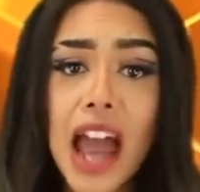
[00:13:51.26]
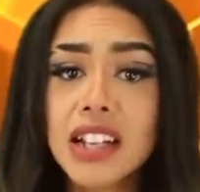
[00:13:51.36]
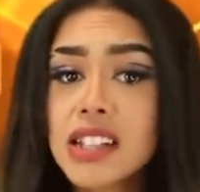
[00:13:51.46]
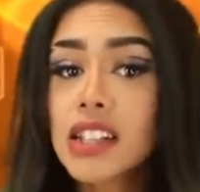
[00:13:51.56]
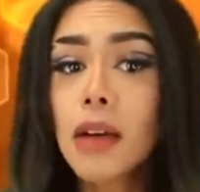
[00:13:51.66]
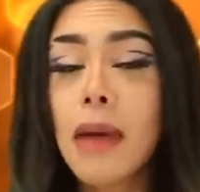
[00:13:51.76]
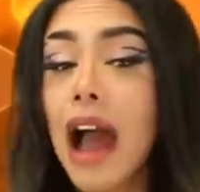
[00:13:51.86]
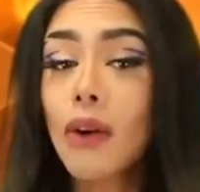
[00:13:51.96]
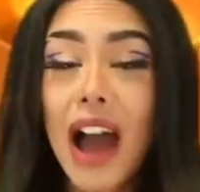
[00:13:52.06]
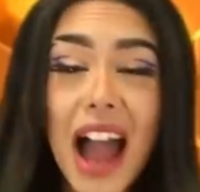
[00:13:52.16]
and
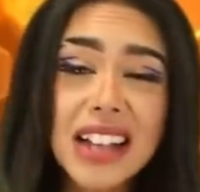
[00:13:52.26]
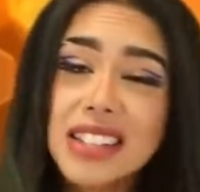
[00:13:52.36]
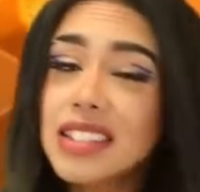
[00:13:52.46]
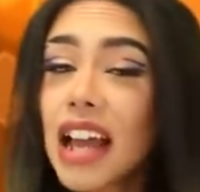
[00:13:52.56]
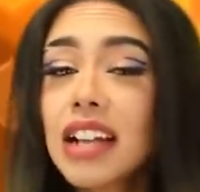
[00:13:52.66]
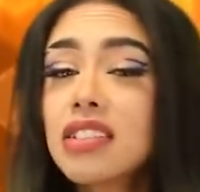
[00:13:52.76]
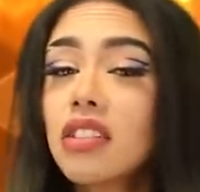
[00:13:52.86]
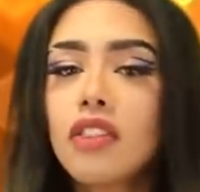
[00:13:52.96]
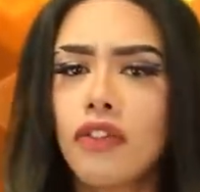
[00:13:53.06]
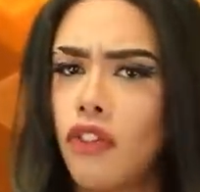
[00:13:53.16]
somehow
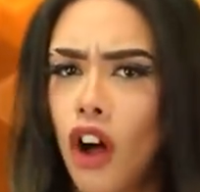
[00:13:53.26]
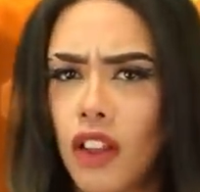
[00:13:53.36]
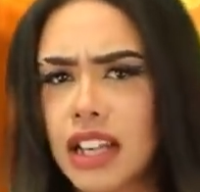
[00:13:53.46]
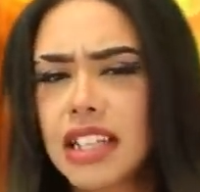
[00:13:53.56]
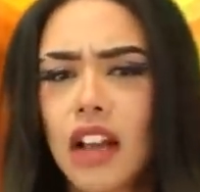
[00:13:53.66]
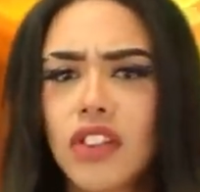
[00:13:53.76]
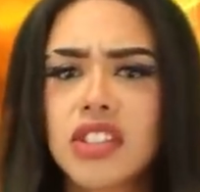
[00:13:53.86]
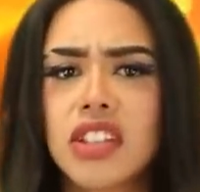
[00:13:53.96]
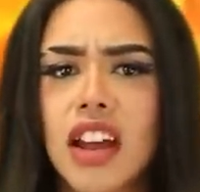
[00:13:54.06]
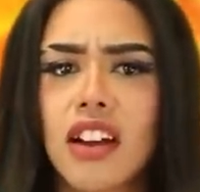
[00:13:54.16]
accidentally falling down the
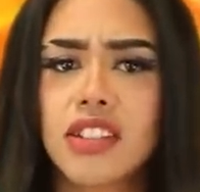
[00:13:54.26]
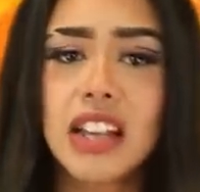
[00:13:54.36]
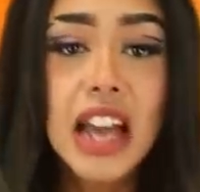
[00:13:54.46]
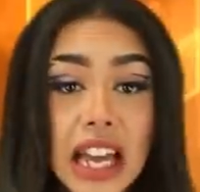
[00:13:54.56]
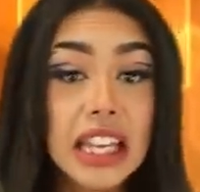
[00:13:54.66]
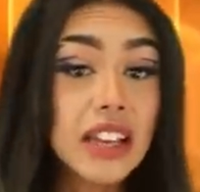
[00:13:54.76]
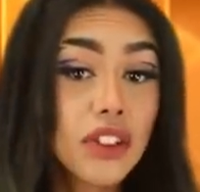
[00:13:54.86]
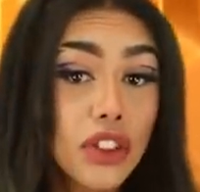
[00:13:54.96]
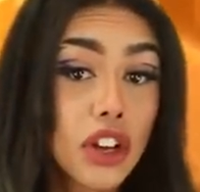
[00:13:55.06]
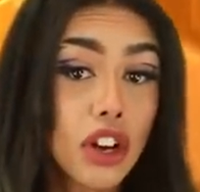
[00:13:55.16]
stairs.
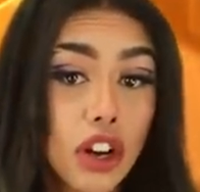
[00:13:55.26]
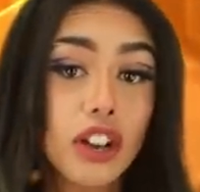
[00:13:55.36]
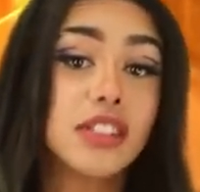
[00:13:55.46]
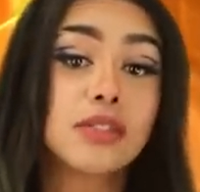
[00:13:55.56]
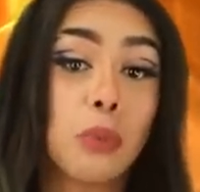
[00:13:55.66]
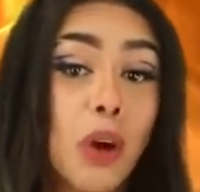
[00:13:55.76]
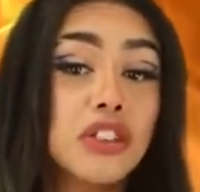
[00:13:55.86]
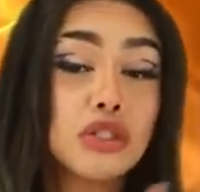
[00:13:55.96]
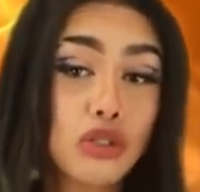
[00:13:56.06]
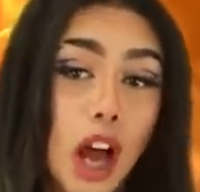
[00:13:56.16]
Even even the nurse
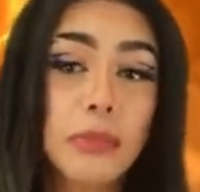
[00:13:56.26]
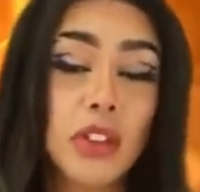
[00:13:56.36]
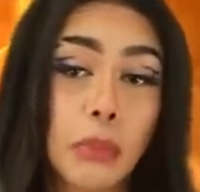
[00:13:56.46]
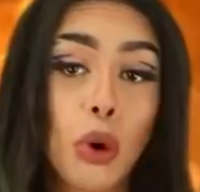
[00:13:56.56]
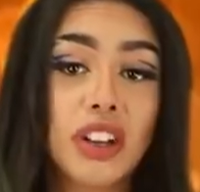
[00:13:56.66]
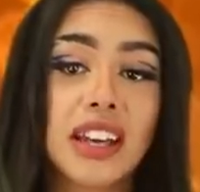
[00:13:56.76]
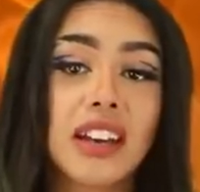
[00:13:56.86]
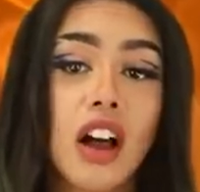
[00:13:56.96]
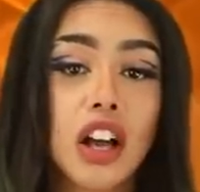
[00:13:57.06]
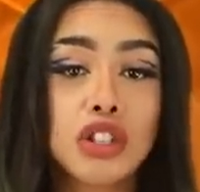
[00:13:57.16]
once dropped the poor
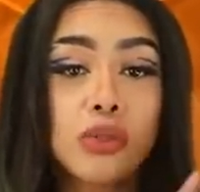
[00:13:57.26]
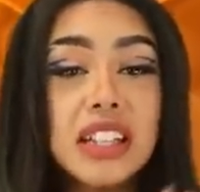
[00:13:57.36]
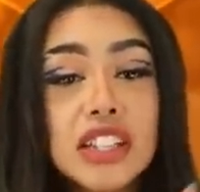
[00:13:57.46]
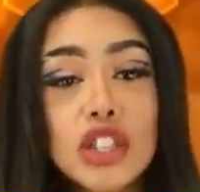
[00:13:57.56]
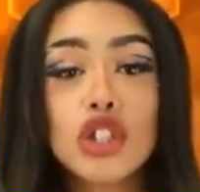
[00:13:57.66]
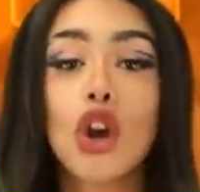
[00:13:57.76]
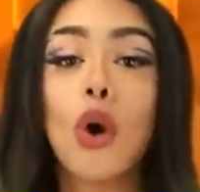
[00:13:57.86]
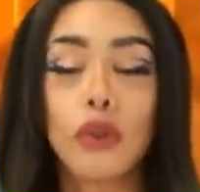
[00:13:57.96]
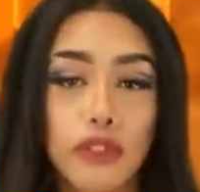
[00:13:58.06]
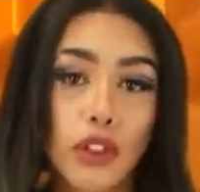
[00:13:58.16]
kid onto the
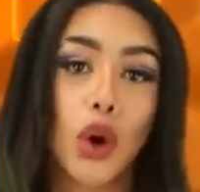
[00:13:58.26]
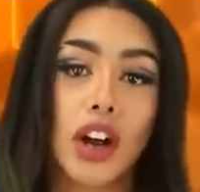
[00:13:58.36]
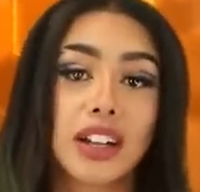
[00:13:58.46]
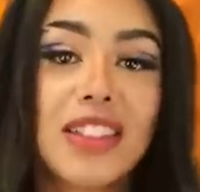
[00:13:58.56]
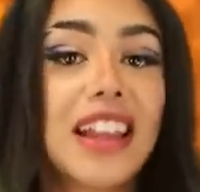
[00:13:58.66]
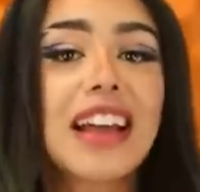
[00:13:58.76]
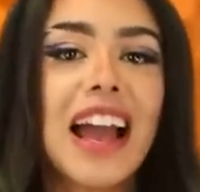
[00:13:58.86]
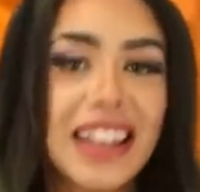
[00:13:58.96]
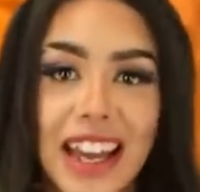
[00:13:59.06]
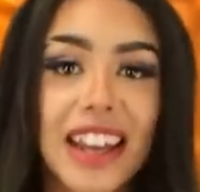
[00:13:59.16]
stone floor.
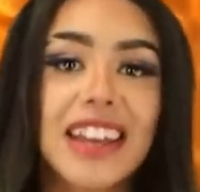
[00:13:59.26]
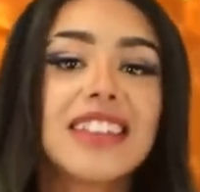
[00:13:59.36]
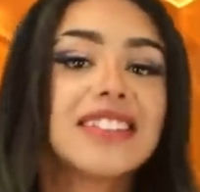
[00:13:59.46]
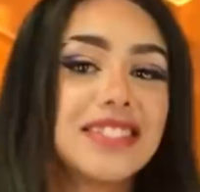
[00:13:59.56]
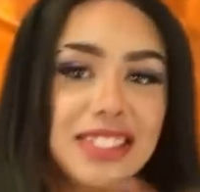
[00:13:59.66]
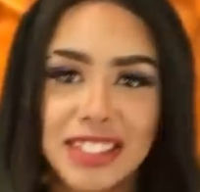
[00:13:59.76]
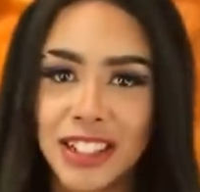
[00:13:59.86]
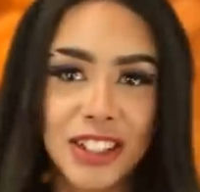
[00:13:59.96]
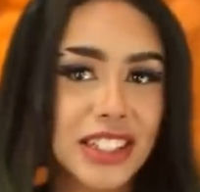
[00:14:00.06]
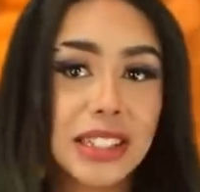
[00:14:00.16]
Like, I get it.
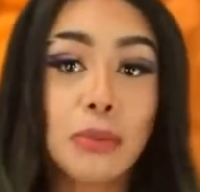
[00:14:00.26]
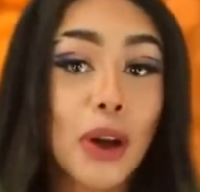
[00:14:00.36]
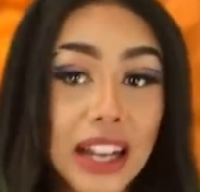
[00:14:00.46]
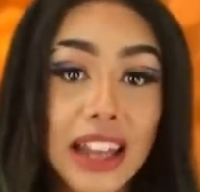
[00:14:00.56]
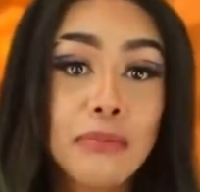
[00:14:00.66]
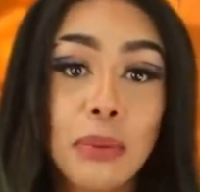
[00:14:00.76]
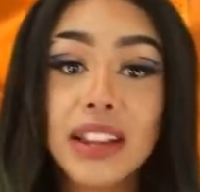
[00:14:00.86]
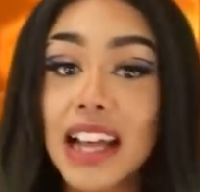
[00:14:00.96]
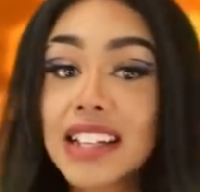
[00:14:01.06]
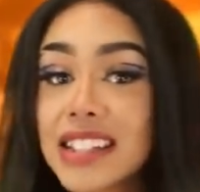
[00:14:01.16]
You're disappointed,
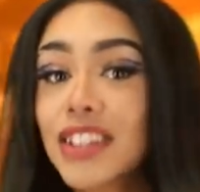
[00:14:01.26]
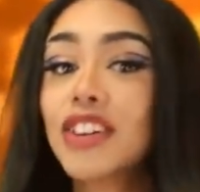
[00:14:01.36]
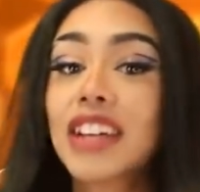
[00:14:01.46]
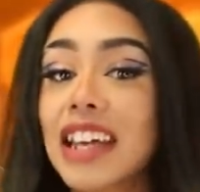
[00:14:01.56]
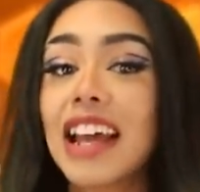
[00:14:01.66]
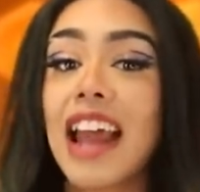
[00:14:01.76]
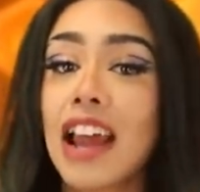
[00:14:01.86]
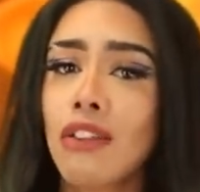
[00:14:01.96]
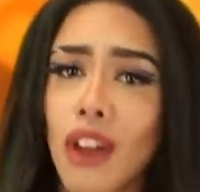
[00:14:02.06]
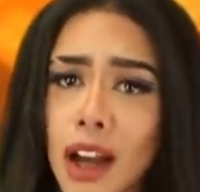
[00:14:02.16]
but that's still your kid,
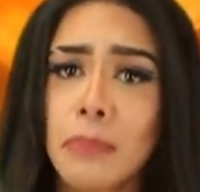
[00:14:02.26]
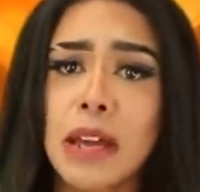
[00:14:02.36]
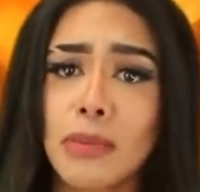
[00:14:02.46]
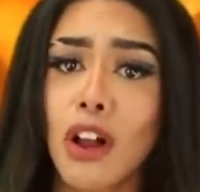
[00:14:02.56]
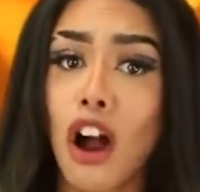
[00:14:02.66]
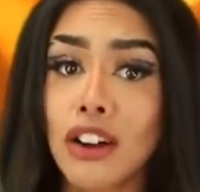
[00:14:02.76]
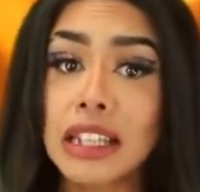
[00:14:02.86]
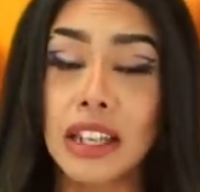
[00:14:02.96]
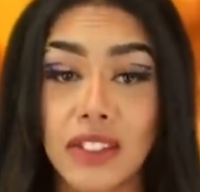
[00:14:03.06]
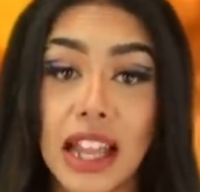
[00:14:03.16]
and a lot of people
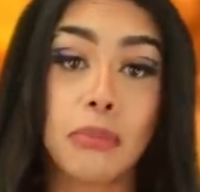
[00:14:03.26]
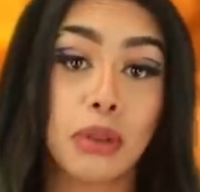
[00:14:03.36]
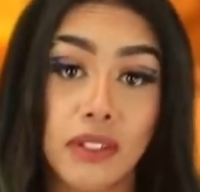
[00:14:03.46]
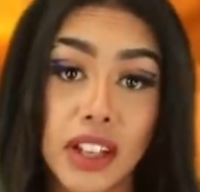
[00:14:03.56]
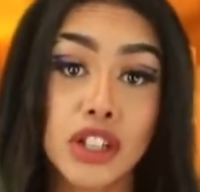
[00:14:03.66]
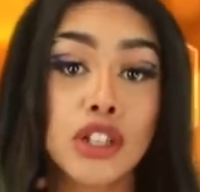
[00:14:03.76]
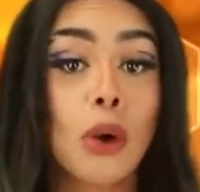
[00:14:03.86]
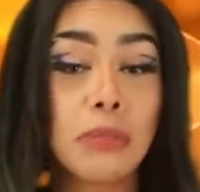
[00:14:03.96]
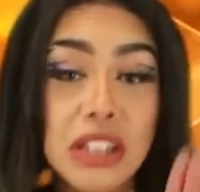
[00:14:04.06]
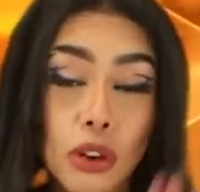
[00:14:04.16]
aren't given that privilege,
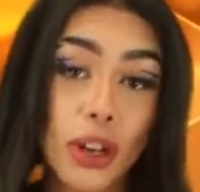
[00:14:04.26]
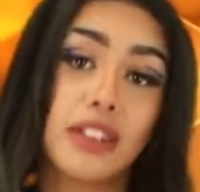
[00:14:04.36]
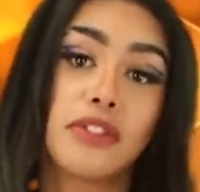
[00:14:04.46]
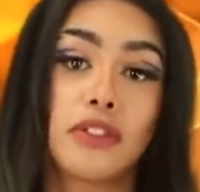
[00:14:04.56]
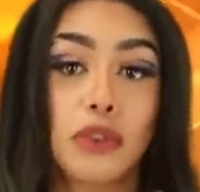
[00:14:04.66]
so be grateful